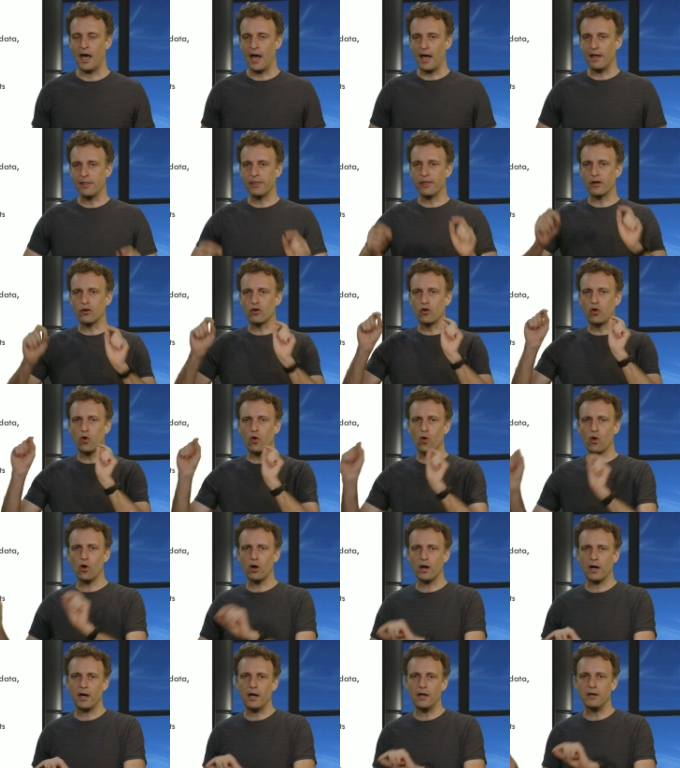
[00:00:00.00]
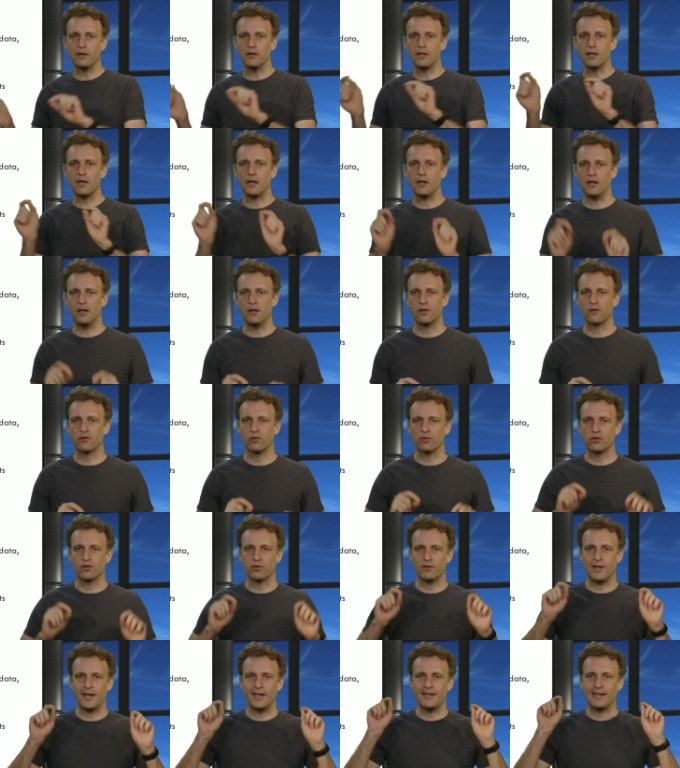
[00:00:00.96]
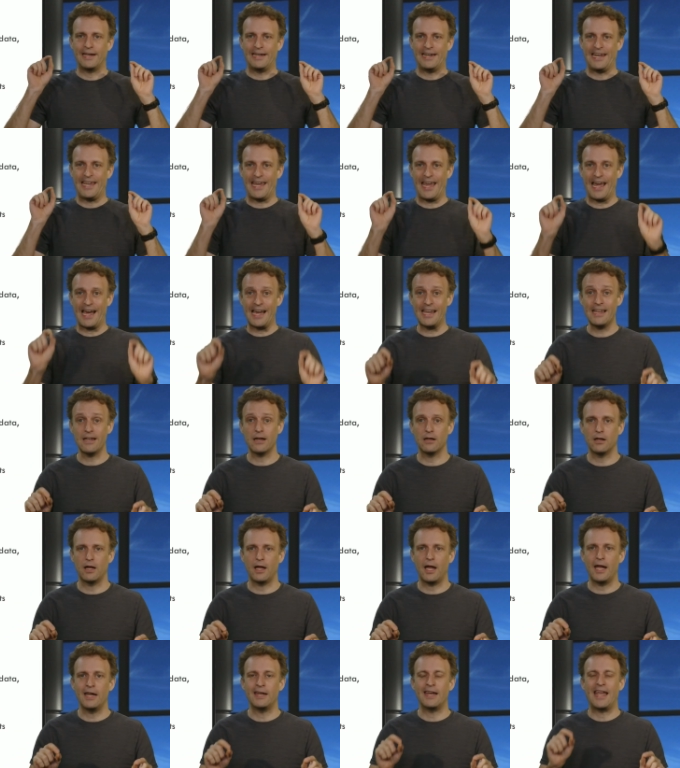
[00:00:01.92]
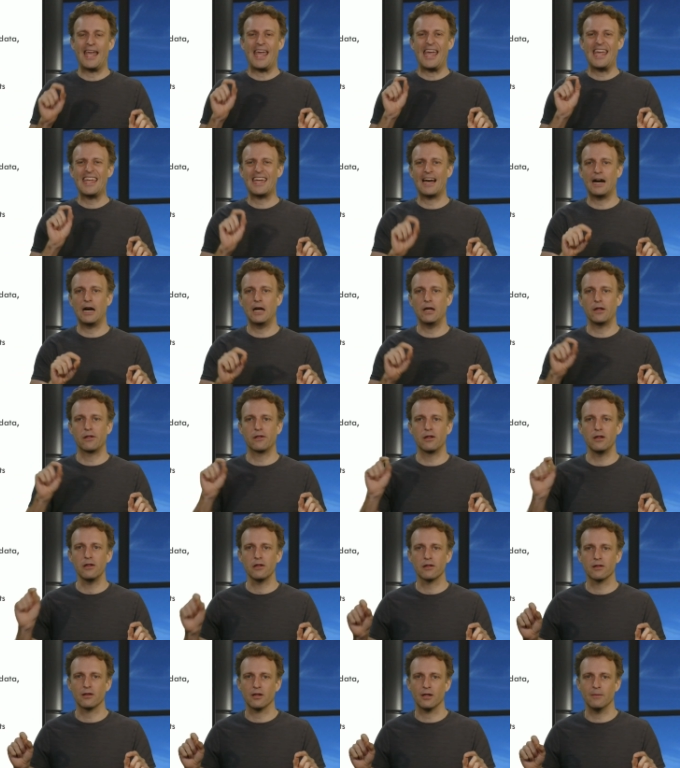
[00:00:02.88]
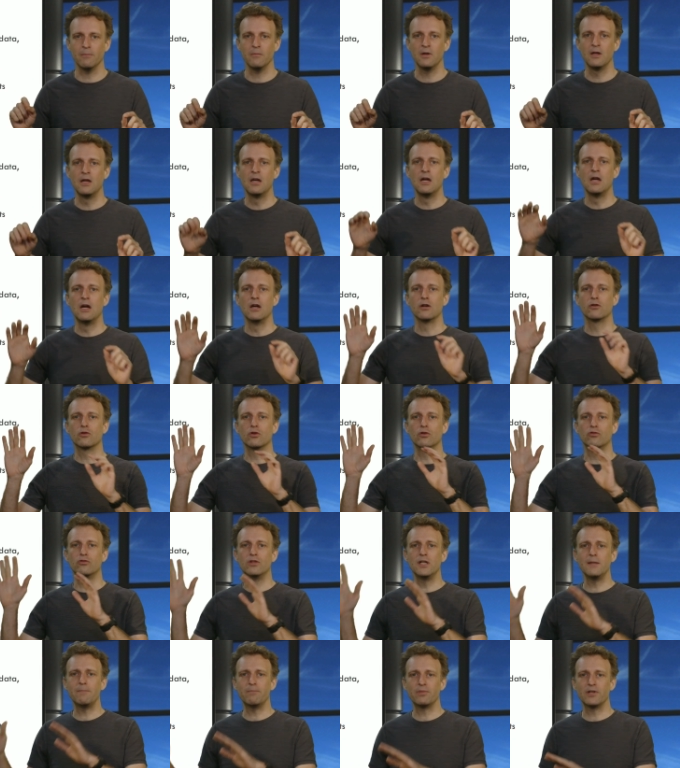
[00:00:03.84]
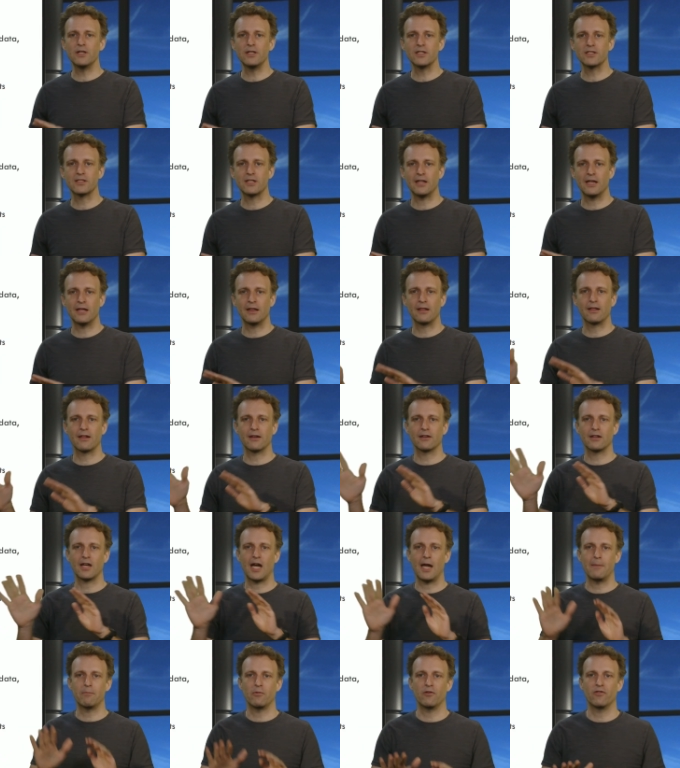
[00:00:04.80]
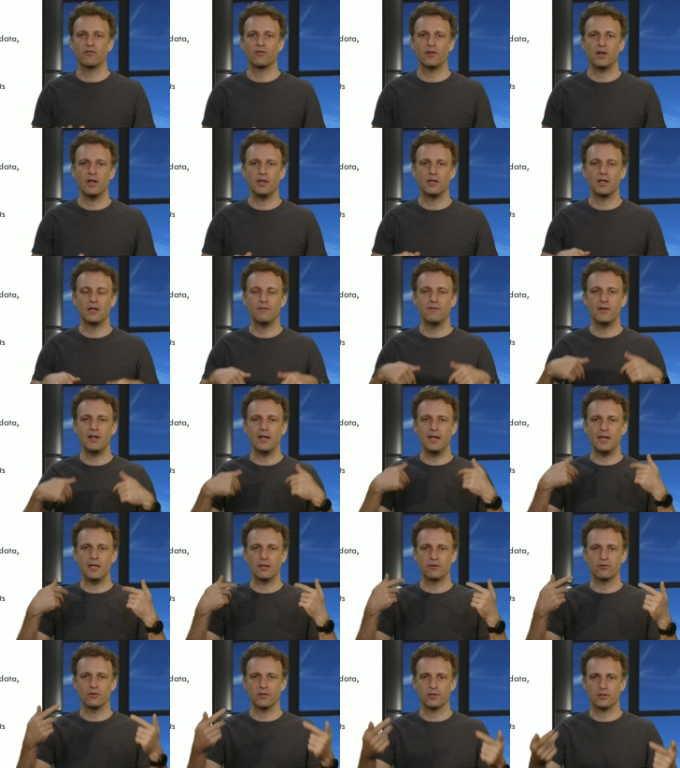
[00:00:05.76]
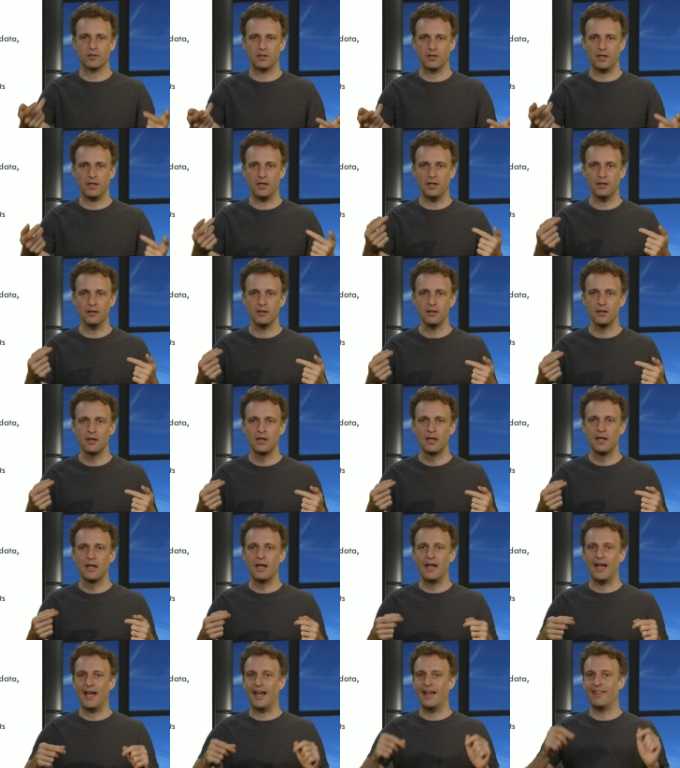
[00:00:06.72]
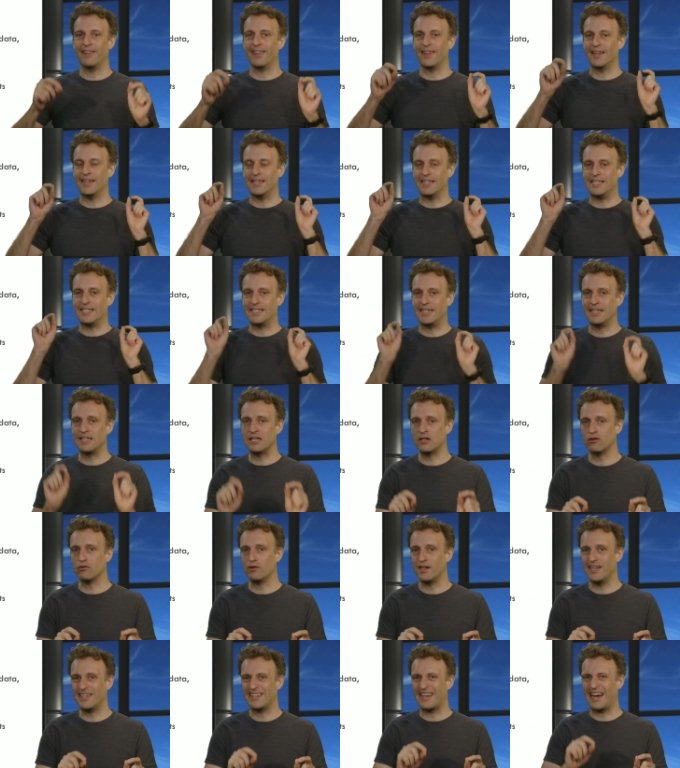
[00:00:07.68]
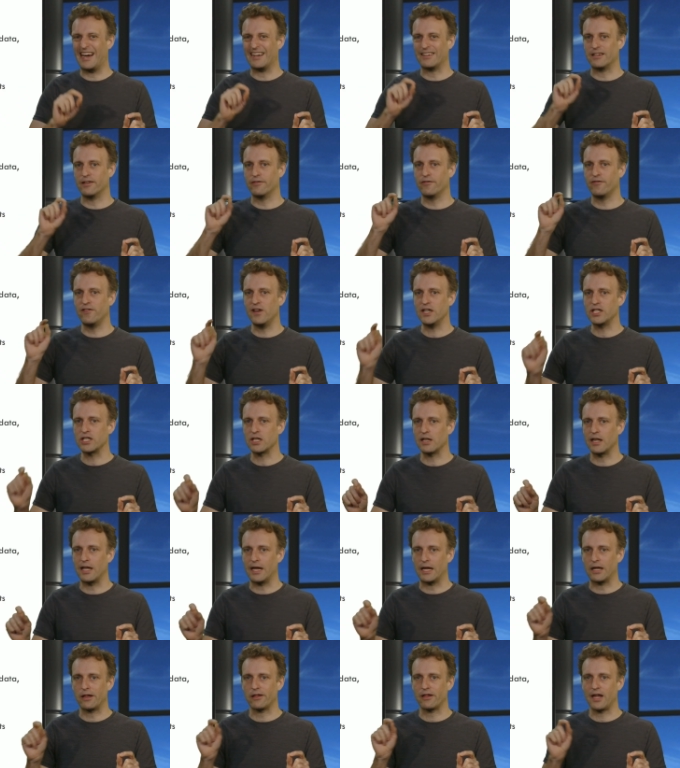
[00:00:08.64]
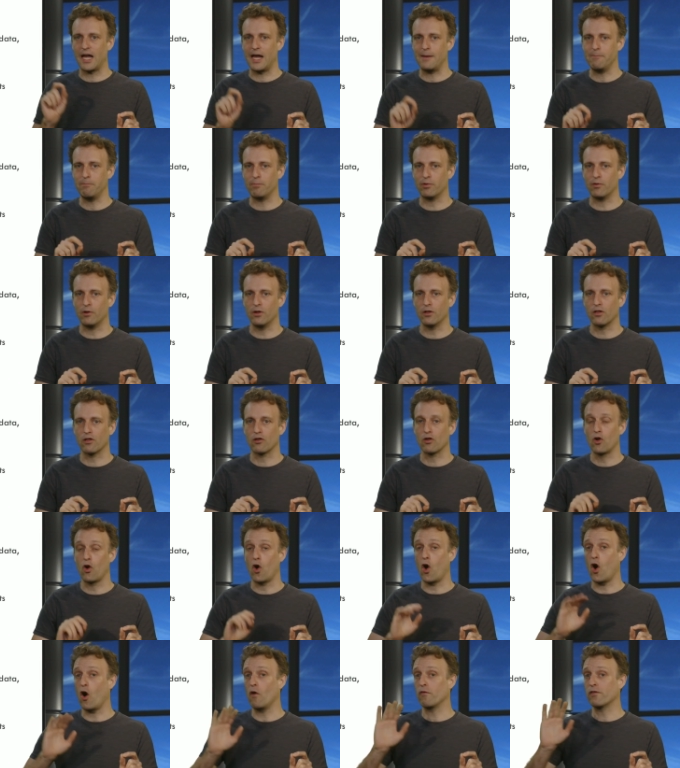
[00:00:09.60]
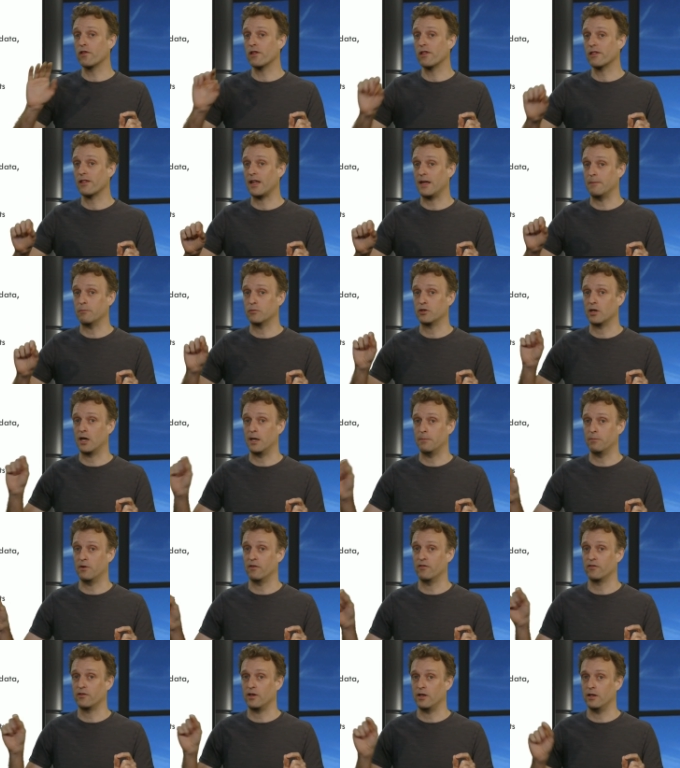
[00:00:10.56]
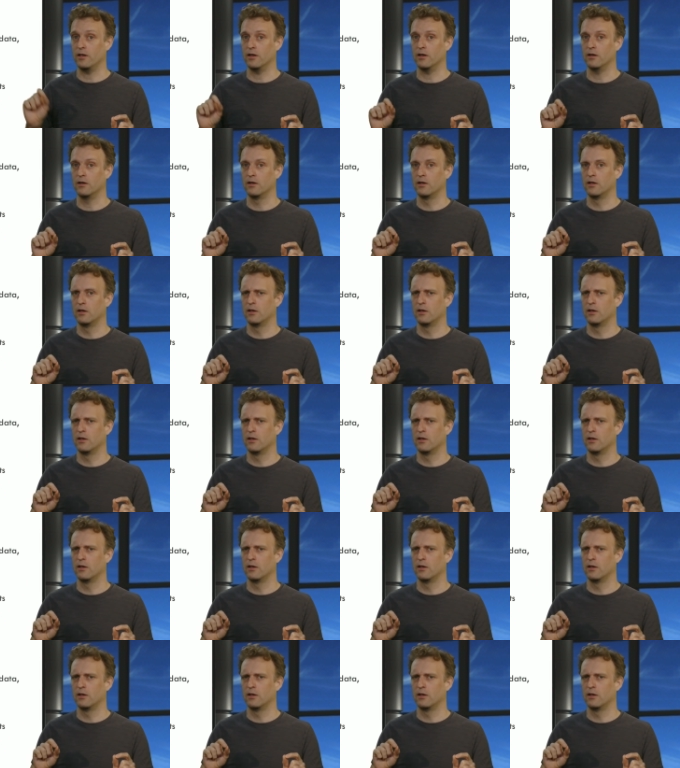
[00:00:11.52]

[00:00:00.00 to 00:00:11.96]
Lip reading: And the core idea is to train an AI system to represent the type of data we are interested in and then generate artificial examples of the same type of data.